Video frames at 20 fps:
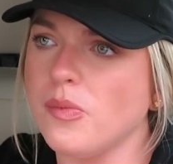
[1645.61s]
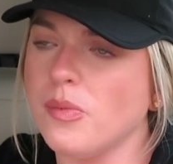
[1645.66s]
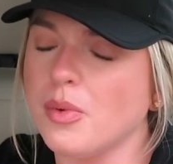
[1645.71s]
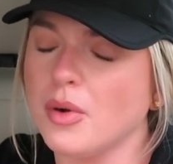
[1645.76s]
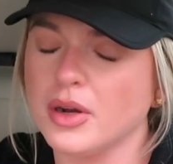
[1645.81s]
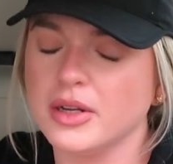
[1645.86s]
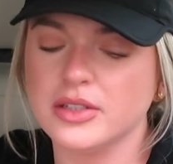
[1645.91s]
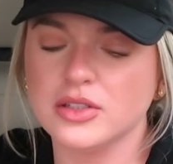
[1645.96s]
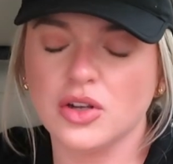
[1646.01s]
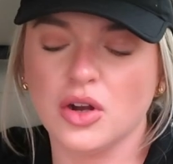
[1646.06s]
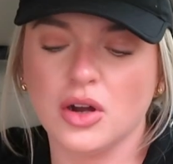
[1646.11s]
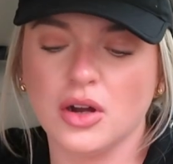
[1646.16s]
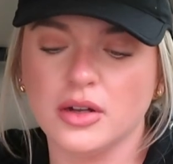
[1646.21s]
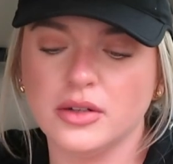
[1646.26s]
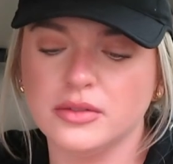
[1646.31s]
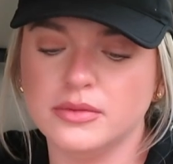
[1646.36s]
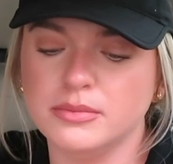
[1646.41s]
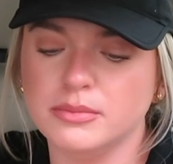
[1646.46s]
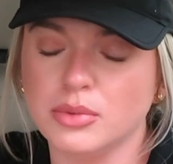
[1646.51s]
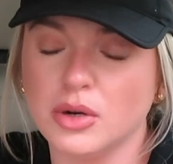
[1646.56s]
Praise
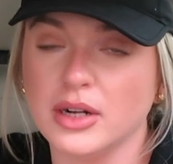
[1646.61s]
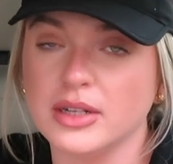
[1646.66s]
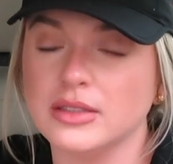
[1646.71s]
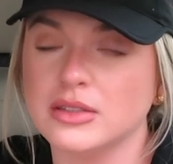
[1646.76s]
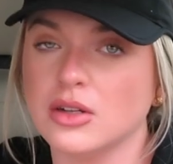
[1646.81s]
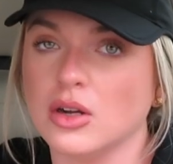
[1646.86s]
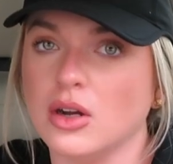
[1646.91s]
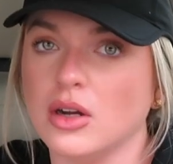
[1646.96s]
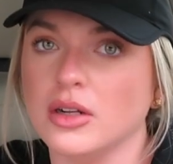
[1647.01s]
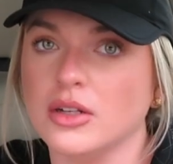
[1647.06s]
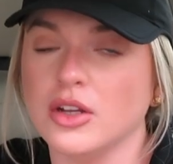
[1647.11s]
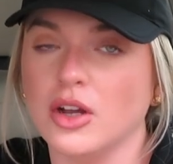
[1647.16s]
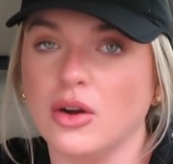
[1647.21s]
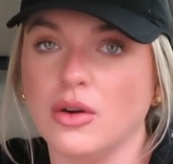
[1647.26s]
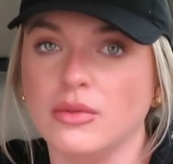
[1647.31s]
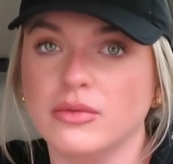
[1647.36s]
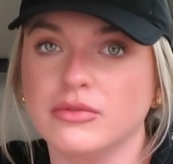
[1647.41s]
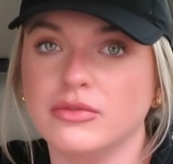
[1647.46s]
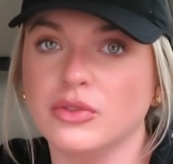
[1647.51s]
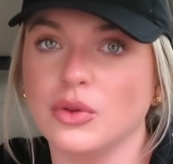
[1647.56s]
God. Praise God.
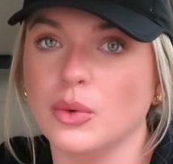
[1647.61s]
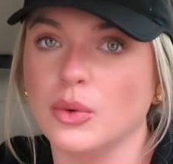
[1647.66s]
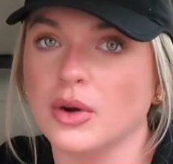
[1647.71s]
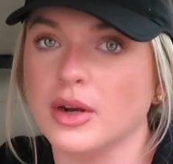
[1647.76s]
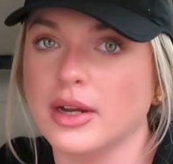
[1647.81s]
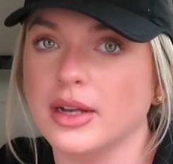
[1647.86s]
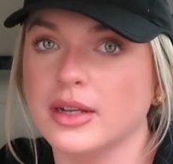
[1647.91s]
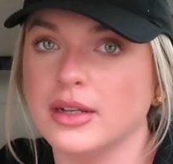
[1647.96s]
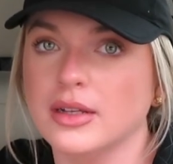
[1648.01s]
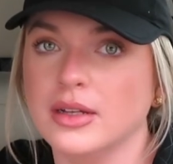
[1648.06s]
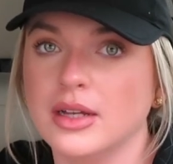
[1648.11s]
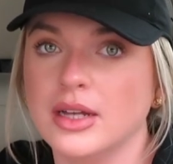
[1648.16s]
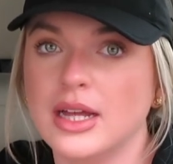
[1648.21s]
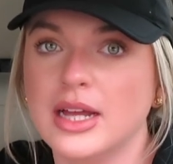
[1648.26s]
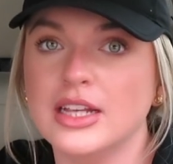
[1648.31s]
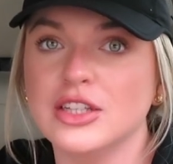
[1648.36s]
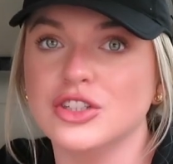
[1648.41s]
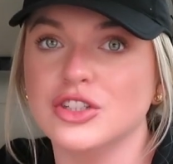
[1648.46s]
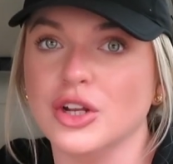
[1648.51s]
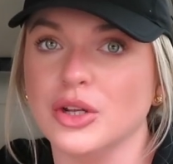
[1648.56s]
Y'all, flooring
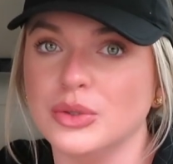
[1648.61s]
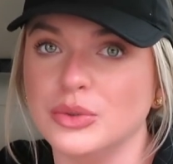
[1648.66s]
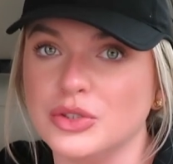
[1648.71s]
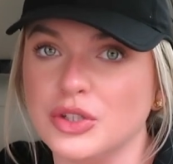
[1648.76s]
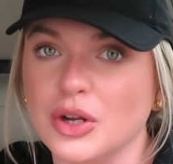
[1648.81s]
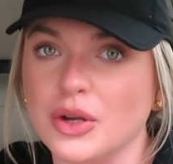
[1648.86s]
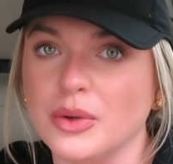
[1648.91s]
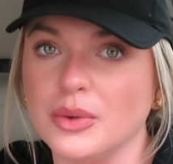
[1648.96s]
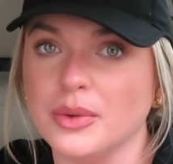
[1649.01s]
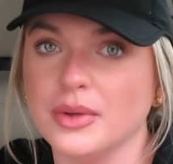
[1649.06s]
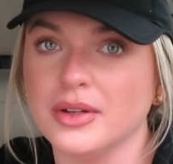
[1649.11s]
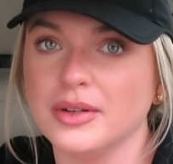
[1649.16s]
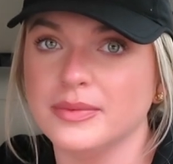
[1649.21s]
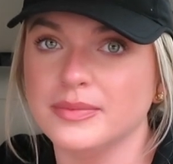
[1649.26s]
is no joke.